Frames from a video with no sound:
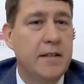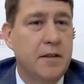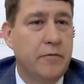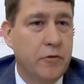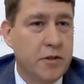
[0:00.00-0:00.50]
is
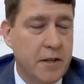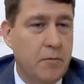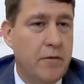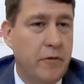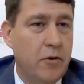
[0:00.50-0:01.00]
the first
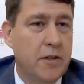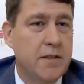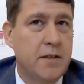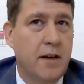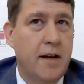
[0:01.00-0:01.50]
thing we
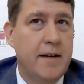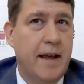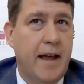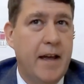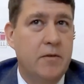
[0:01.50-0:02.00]
focused on.
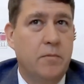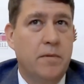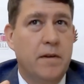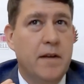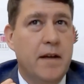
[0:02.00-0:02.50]
And
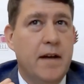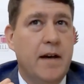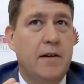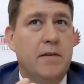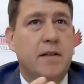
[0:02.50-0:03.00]

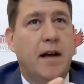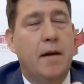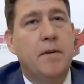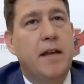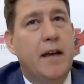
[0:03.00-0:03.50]

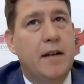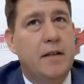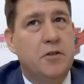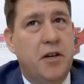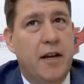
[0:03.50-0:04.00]
I began
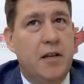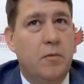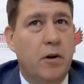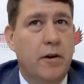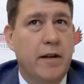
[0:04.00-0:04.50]
in
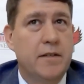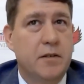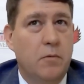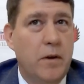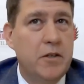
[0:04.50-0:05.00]
January. And
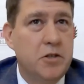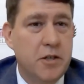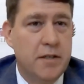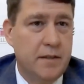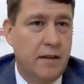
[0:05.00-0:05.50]
so we
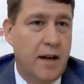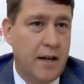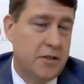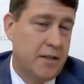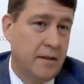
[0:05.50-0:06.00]
just
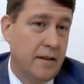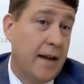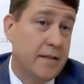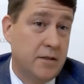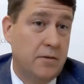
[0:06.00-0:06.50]
launched in the
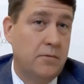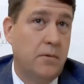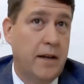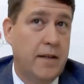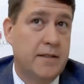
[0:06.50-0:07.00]
last 2
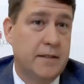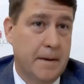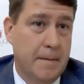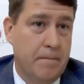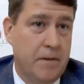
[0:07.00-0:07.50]
weeks
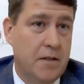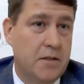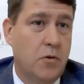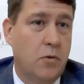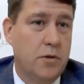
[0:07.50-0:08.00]

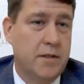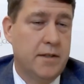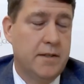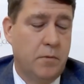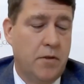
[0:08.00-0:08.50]
these
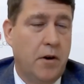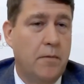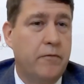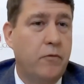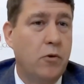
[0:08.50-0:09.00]
courses with
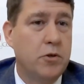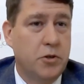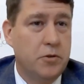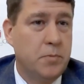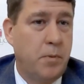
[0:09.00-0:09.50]
our 4
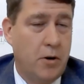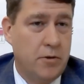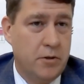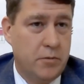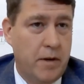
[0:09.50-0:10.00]
church
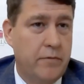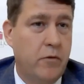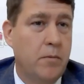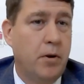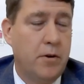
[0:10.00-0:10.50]
partners. We have
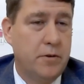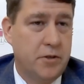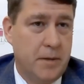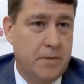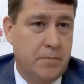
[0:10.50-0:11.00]
formed
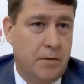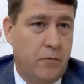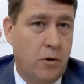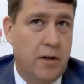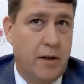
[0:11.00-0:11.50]
partnerships with
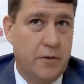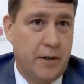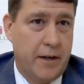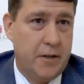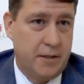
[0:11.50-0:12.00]
4
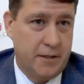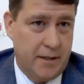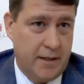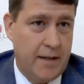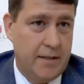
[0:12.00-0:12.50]
congregations in
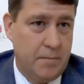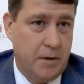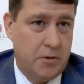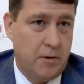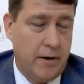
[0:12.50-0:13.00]
the KC
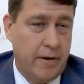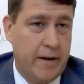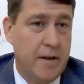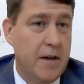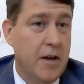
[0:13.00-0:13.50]
metro
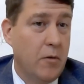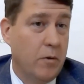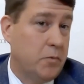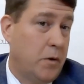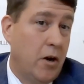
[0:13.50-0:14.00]
area,
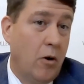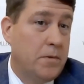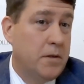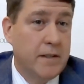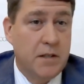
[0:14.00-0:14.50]
which we
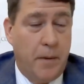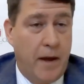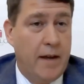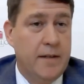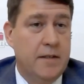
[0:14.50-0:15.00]
hope to
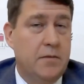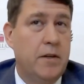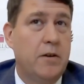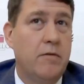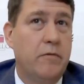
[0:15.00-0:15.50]
expand as
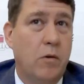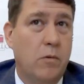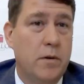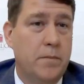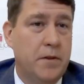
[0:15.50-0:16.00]
we go
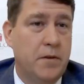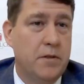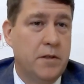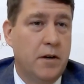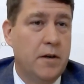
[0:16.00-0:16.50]
forward. But
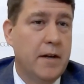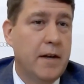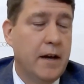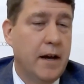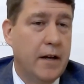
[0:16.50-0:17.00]
those are
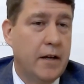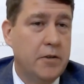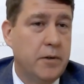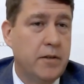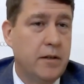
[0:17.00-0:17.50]

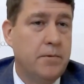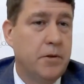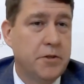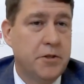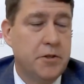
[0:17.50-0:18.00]
Country Club
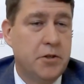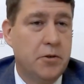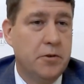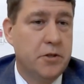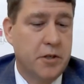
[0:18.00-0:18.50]
Christian
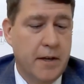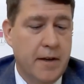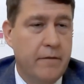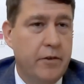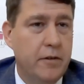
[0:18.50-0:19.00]
Church,
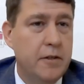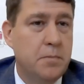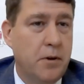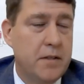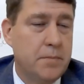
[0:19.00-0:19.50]

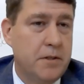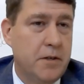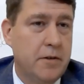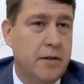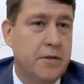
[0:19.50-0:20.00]
Village
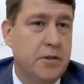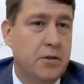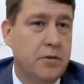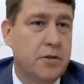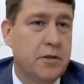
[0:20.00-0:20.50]
Presbyterian
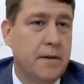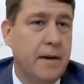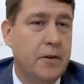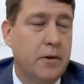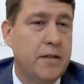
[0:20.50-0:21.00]
Church,
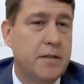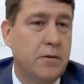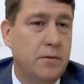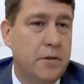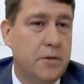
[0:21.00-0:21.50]
Grace
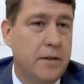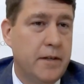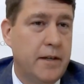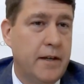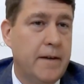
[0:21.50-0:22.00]
and Holy
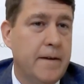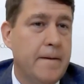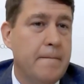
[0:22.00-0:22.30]
Trinity,